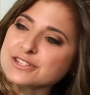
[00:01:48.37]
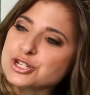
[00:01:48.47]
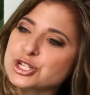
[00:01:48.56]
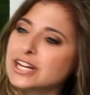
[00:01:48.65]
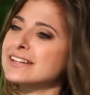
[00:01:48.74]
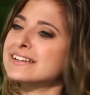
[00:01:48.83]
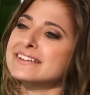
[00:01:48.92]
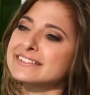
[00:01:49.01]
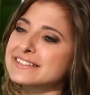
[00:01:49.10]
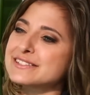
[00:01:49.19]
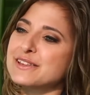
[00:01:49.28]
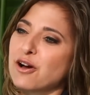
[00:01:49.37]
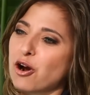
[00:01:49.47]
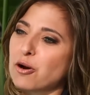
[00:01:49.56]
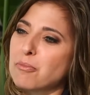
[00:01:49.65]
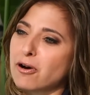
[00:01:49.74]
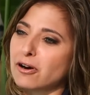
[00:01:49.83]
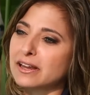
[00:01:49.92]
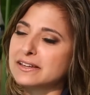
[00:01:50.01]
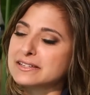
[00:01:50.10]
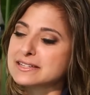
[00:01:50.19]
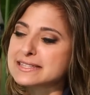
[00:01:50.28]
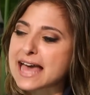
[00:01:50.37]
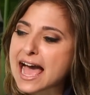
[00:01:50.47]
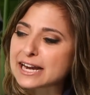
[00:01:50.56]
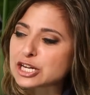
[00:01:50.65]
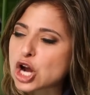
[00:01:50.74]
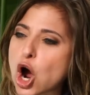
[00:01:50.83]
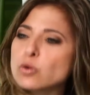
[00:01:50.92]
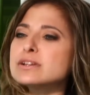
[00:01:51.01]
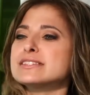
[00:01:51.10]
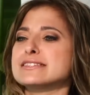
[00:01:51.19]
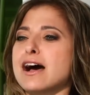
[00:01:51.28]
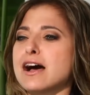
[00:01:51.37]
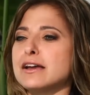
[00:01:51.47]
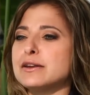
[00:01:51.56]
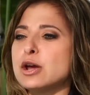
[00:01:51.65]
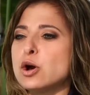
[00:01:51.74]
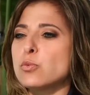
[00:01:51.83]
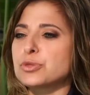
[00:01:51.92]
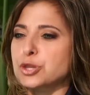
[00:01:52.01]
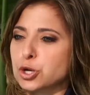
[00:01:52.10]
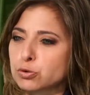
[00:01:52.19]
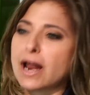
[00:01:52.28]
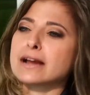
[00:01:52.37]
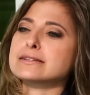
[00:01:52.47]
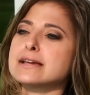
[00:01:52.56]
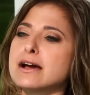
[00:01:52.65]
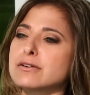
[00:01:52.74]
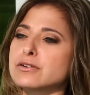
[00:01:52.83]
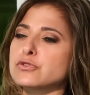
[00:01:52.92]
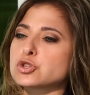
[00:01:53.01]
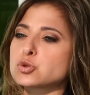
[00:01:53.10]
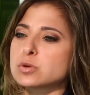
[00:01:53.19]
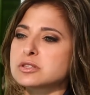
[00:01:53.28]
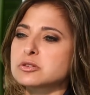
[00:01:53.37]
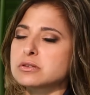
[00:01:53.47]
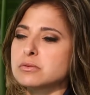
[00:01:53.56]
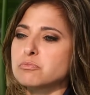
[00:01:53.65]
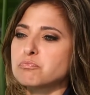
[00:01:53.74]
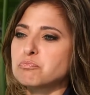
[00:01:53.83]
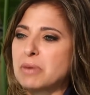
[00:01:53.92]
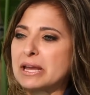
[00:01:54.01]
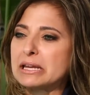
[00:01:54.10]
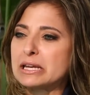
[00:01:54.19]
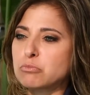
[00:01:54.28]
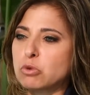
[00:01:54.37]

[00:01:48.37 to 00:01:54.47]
in shady dealings in the art market, does that coincide with the crackdown of the Swiss banking